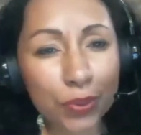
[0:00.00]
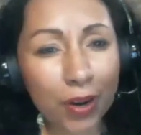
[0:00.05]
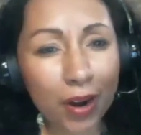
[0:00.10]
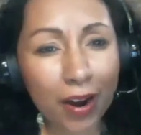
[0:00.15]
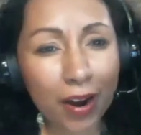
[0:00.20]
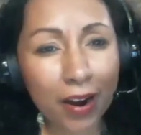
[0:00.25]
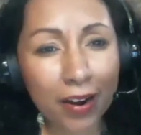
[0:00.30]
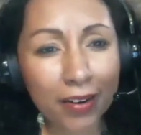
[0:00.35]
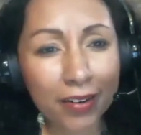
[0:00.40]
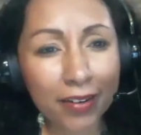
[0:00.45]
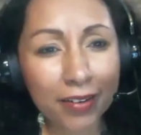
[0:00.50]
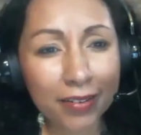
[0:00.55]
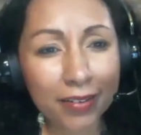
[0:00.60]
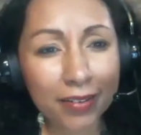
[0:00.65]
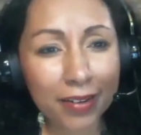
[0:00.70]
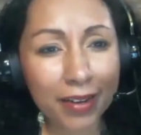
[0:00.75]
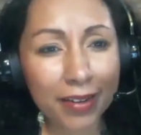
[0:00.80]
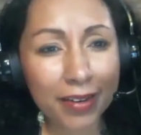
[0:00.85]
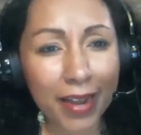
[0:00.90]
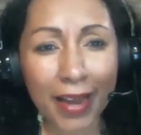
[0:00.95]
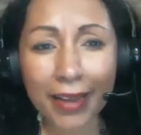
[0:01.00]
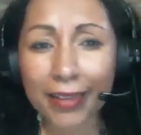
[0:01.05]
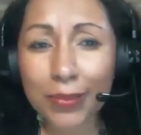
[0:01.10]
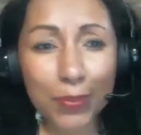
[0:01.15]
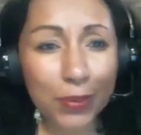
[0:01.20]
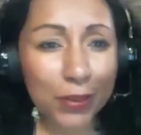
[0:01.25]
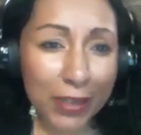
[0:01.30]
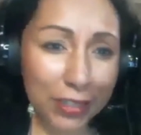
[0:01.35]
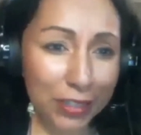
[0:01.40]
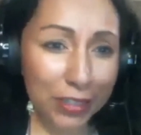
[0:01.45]
are an
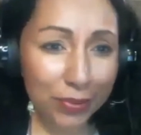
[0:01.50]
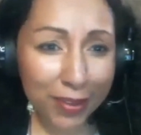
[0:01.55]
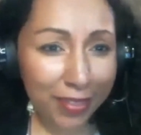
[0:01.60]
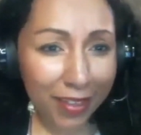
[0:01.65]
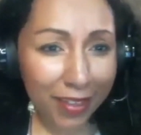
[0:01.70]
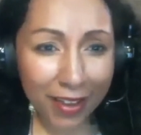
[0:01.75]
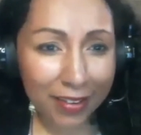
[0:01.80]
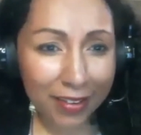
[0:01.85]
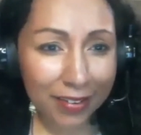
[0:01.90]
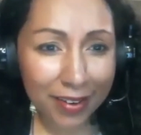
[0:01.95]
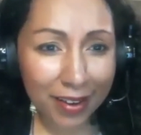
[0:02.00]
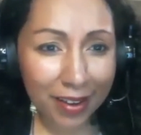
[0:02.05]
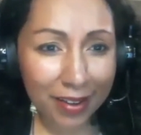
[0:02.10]
expert at doing that.